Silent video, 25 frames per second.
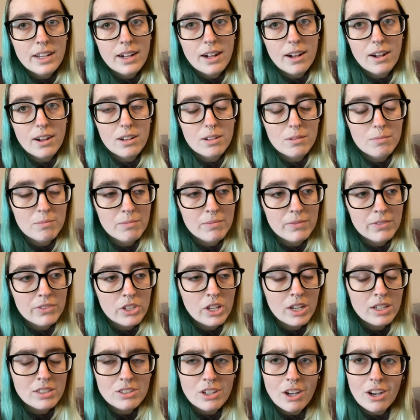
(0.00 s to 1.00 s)
um
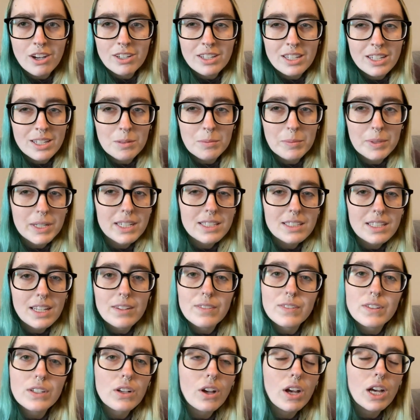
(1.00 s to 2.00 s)
not talking because i
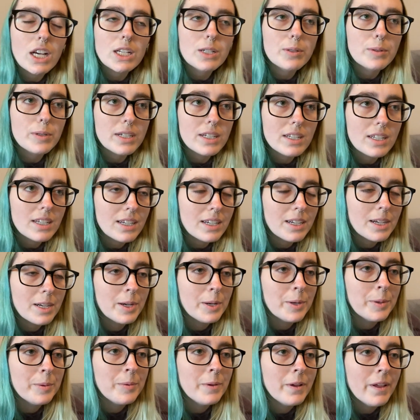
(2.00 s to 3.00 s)
feel awkward
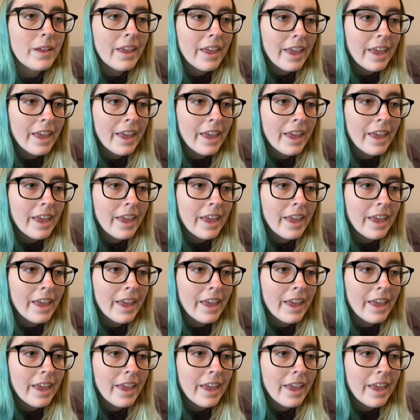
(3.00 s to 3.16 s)
um